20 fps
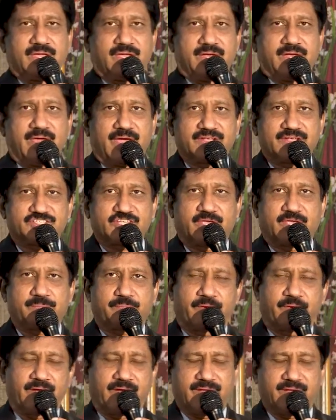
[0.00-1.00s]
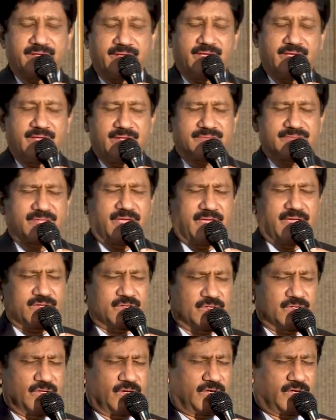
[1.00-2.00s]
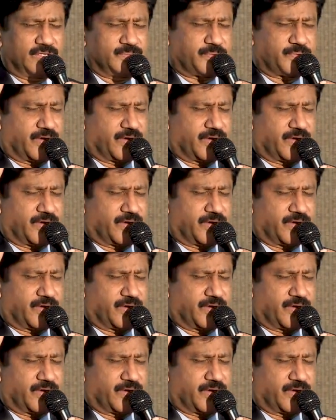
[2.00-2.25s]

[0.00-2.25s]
And as I pray, Thank you, Lord.